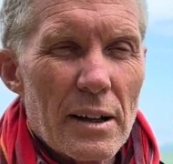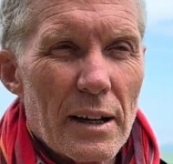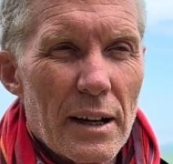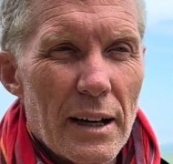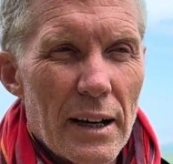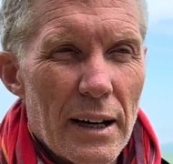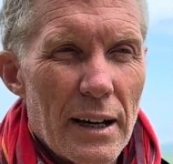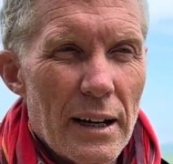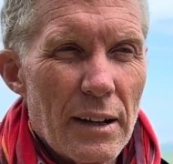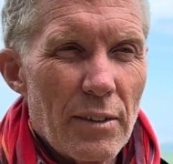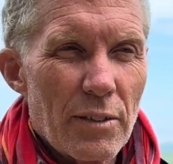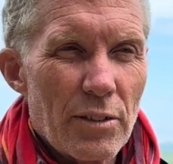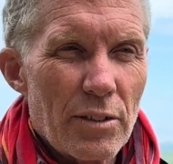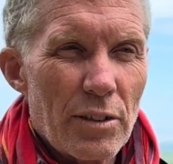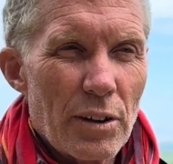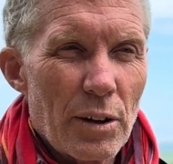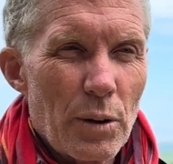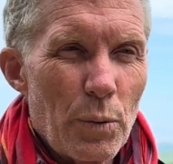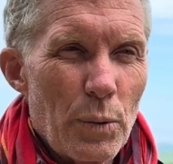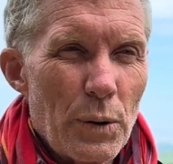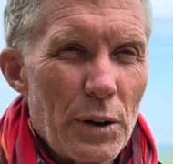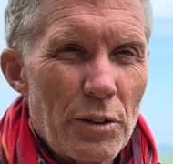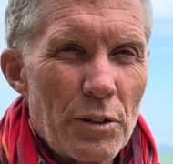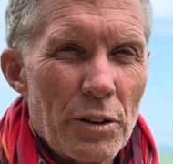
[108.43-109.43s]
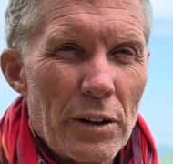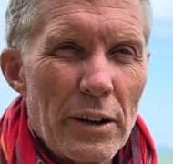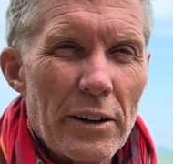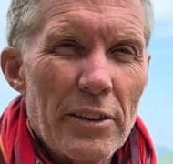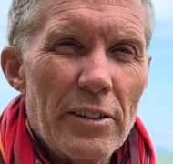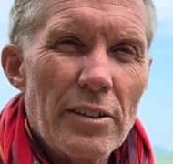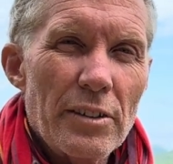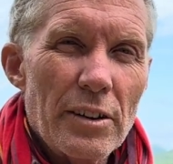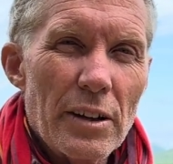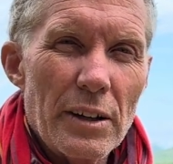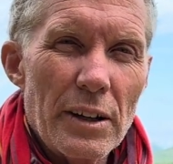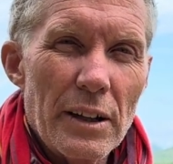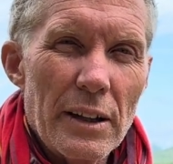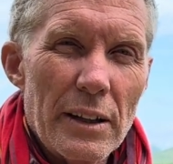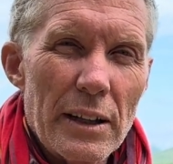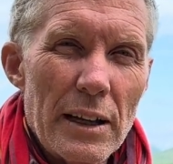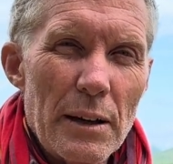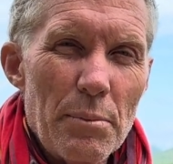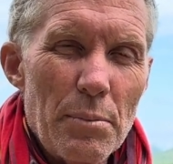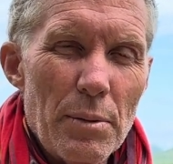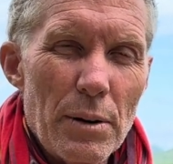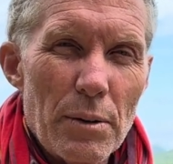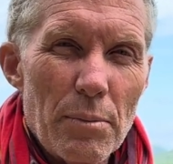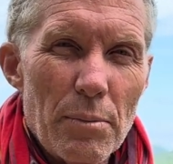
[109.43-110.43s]
and so we're trying to study their
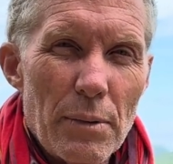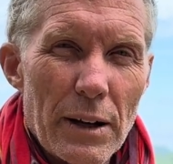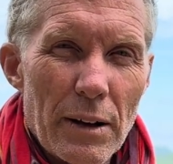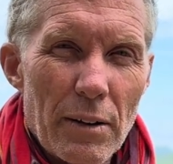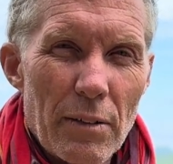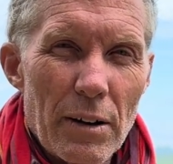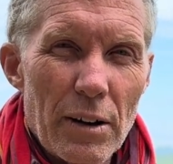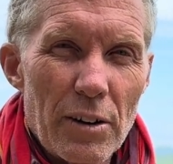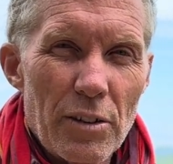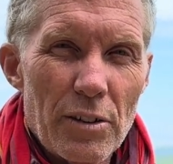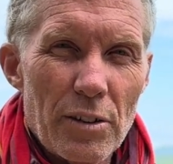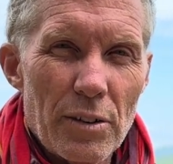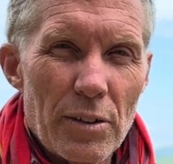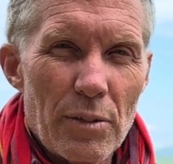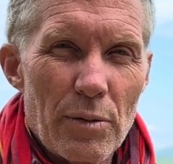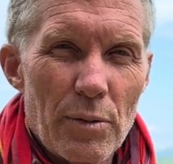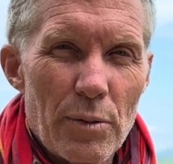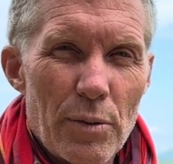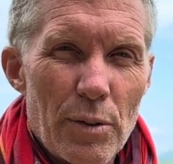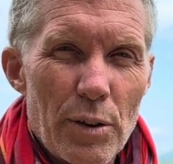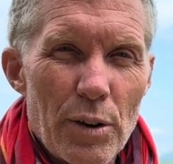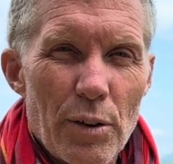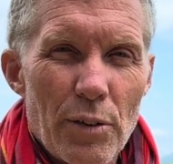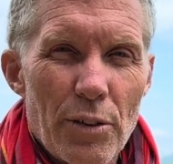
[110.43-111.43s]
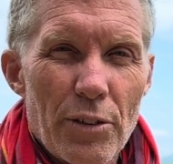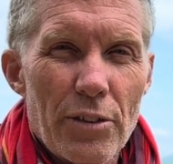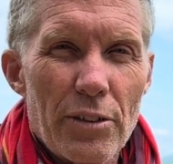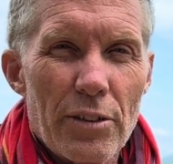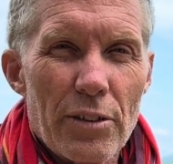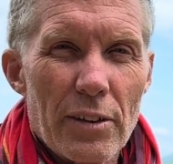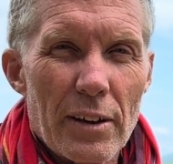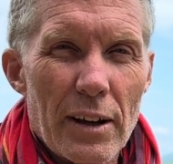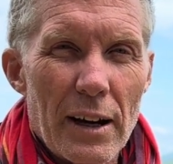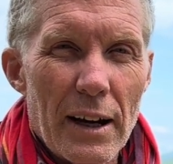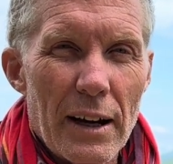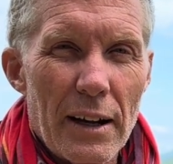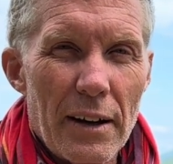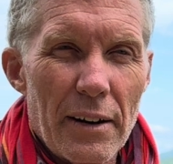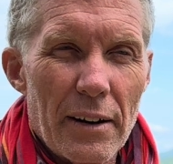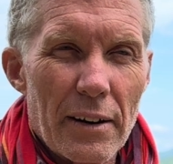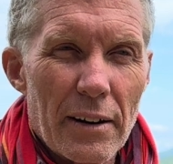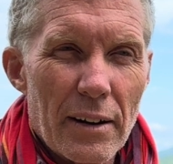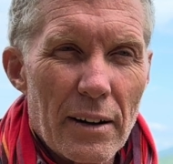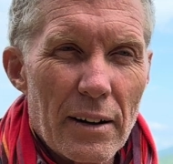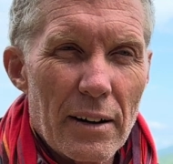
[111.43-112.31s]
bird migration routes and